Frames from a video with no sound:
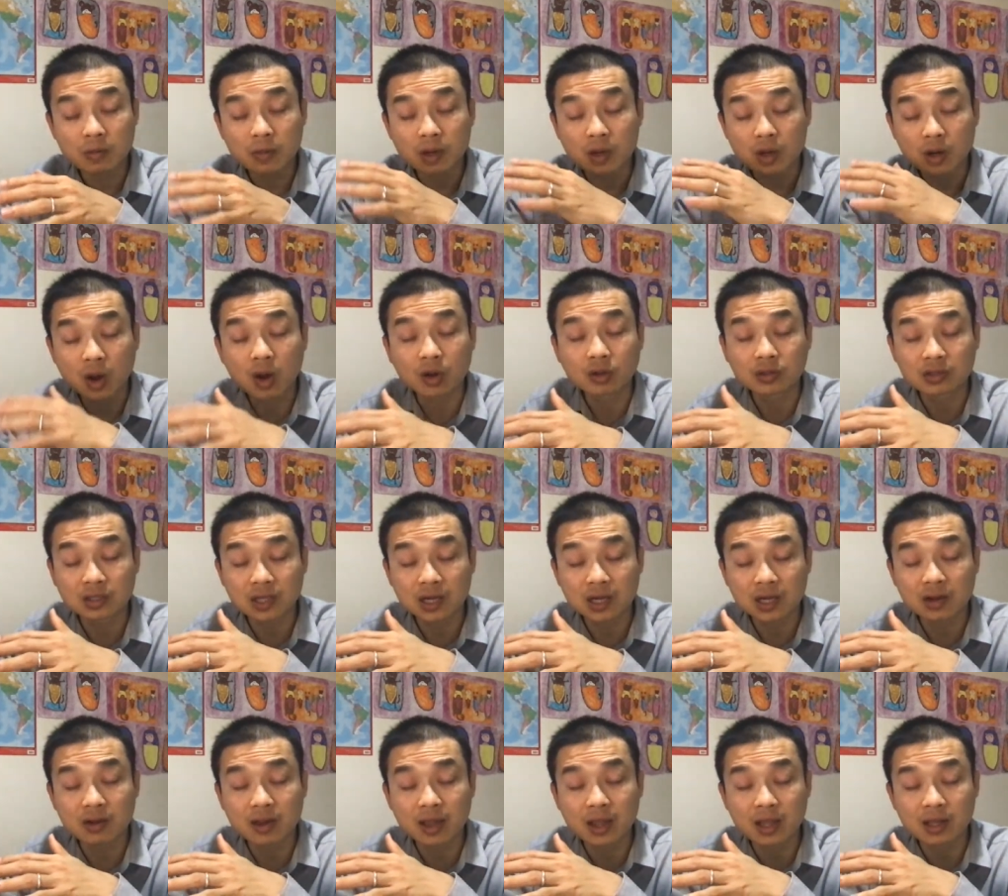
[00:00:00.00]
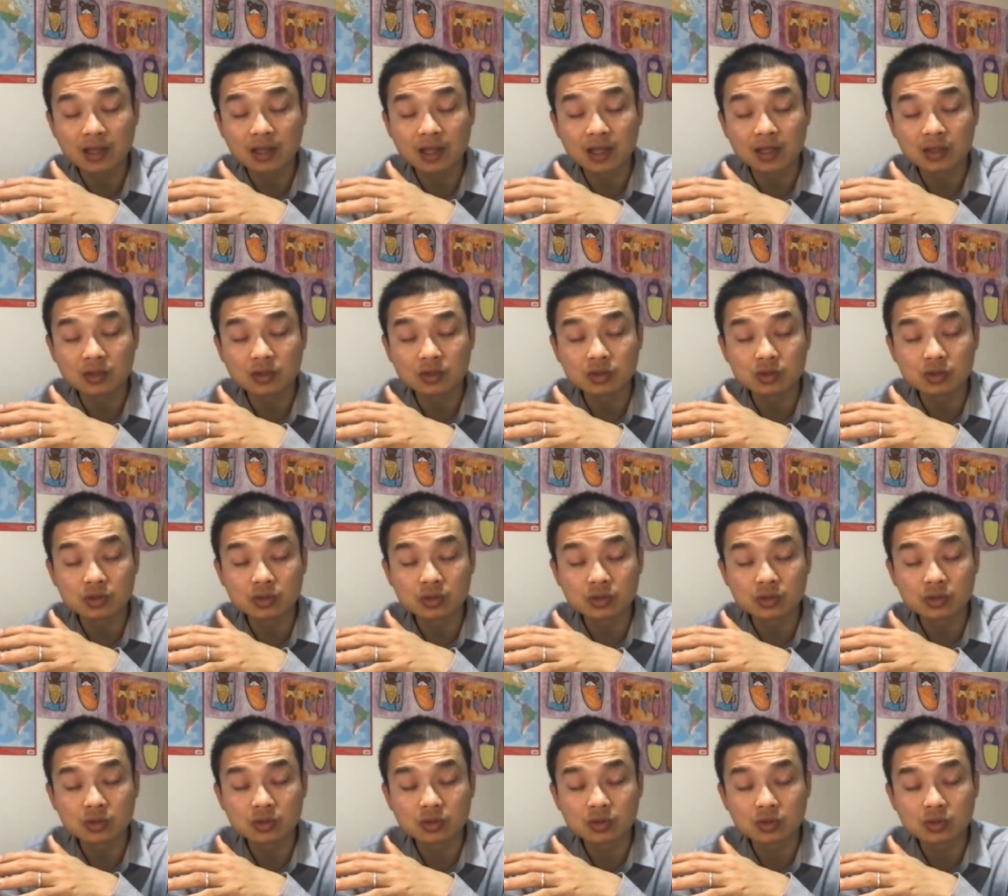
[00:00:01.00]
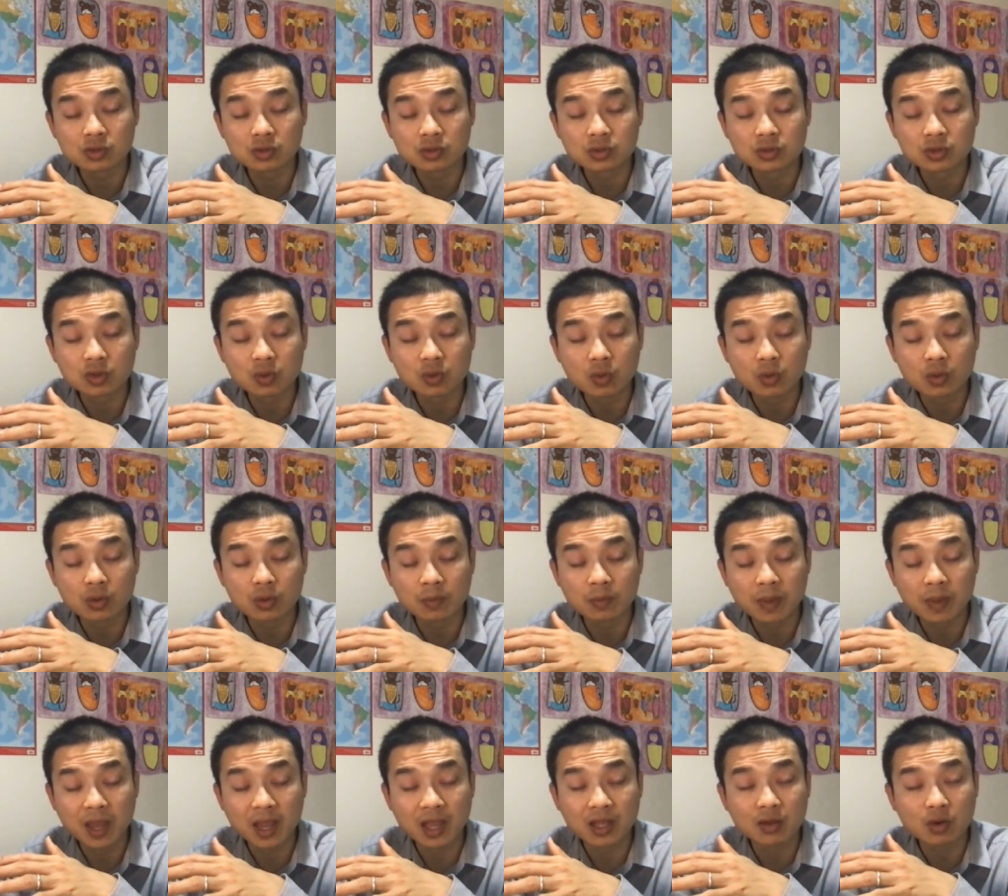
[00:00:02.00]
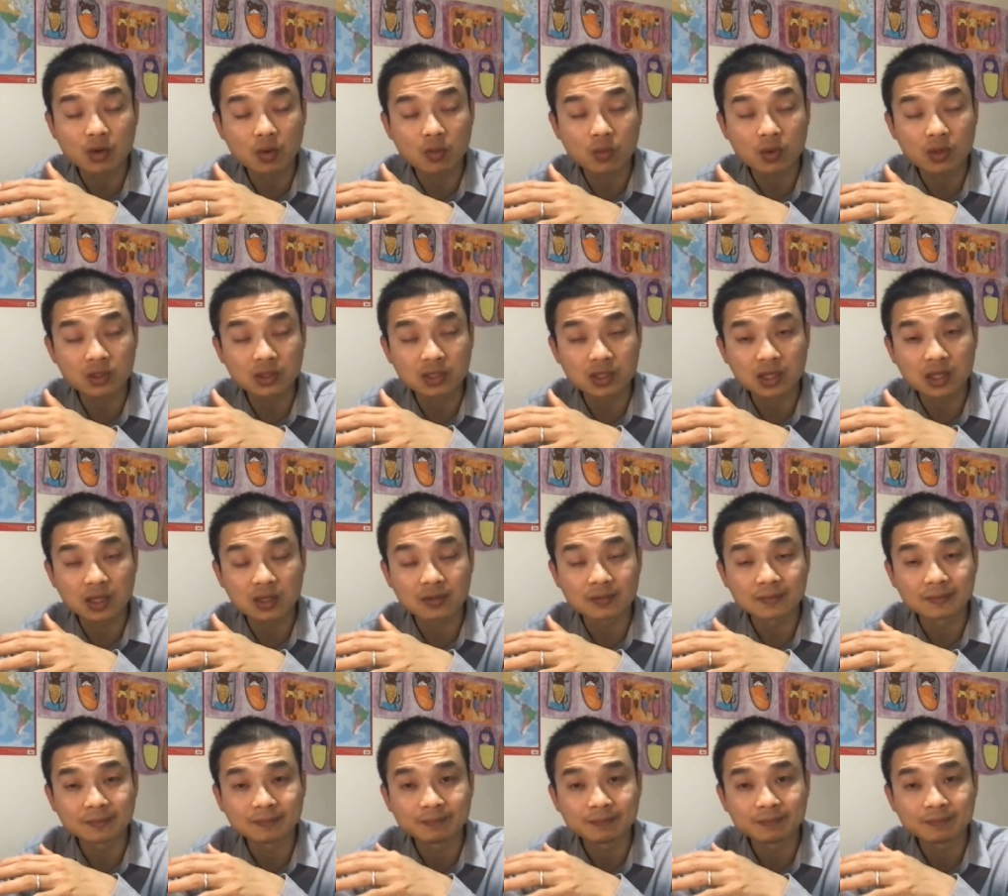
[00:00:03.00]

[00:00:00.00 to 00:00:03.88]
locked down, and then the pain got worse again.